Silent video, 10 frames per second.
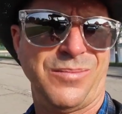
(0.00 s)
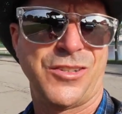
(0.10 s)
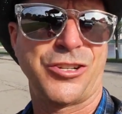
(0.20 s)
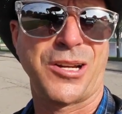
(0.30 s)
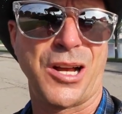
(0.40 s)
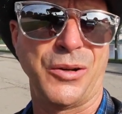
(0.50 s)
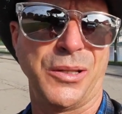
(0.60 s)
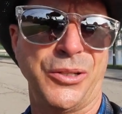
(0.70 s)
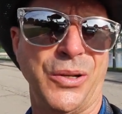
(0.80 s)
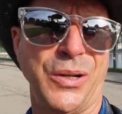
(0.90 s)
Chicago,
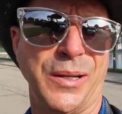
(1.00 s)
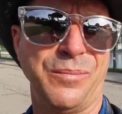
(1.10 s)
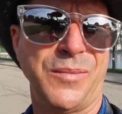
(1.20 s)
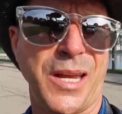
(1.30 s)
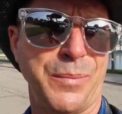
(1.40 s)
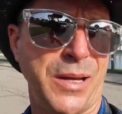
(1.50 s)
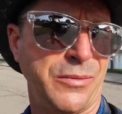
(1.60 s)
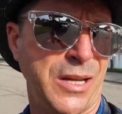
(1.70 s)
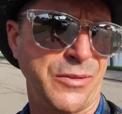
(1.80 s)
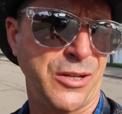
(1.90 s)
Illinois. Camped
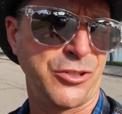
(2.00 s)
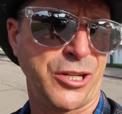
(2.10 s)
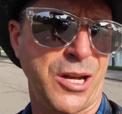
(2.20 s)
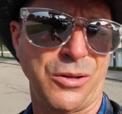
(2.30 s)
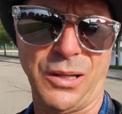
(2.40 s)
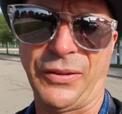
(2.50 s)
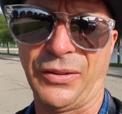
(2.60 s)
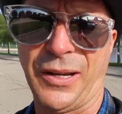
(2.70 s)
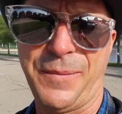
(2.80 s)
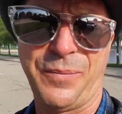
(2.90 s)
out downtown Chicago
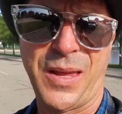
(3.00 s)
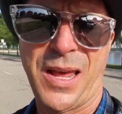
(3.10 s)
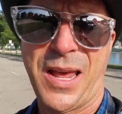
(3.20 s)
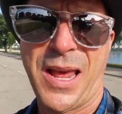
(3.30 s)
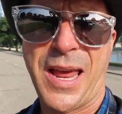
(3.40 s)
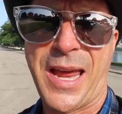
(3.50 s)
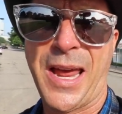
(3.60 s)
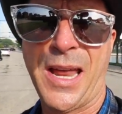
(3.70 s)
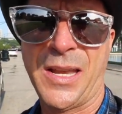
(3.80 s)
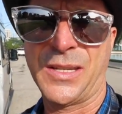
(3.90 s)
last night.
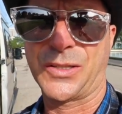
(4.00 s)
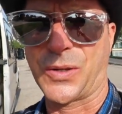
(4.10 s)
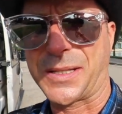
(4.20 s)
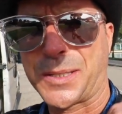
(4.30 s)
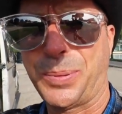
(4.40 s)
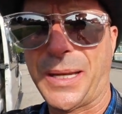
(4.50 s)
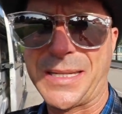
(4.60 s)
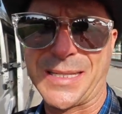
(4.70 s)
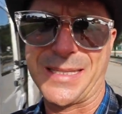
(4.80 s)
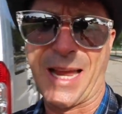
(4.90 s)
And so that's the
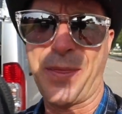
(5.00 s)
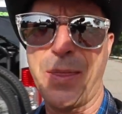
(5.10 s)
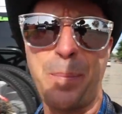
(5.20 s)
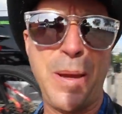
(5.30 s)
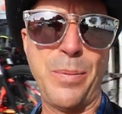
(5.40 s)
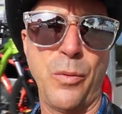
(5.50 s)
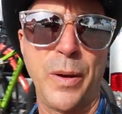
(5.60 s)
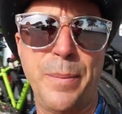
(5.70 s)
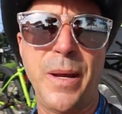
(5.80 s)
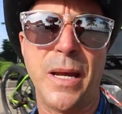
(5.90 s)
places, and then the people
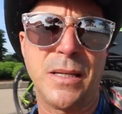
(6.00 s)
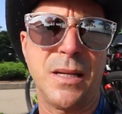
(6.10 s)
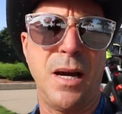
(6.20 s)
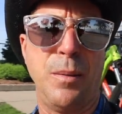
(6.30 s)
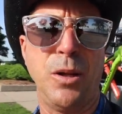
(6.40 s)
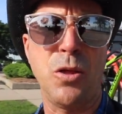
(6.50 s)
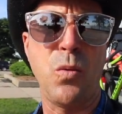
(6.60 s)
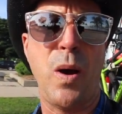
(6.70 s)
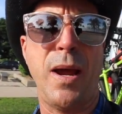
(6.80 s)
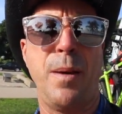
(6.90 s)
we meet. Along
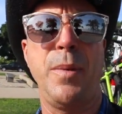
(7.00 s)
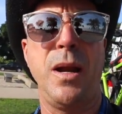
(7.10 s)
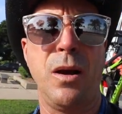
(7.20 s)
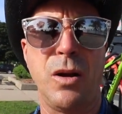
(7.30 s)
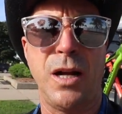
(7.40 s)
the way, I'm meeting all